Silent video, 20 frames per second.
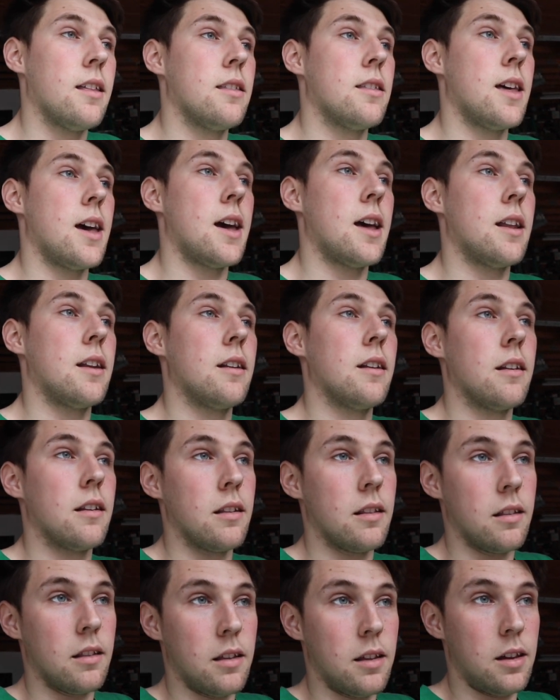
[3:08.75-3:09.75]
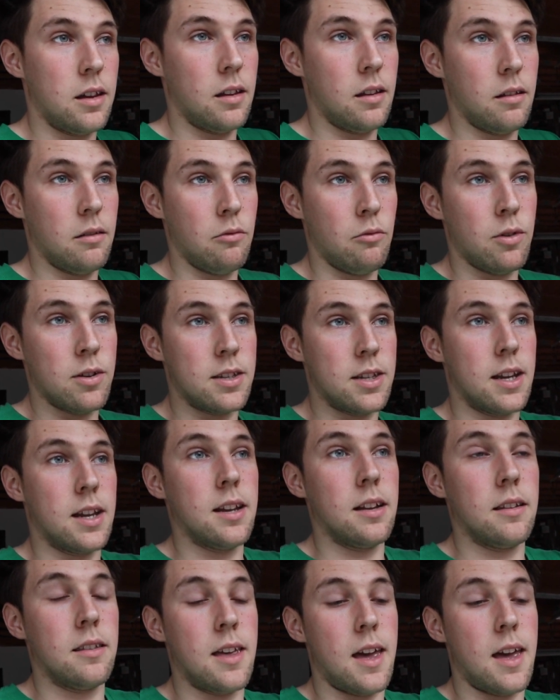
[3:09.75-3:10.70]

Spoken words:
then once the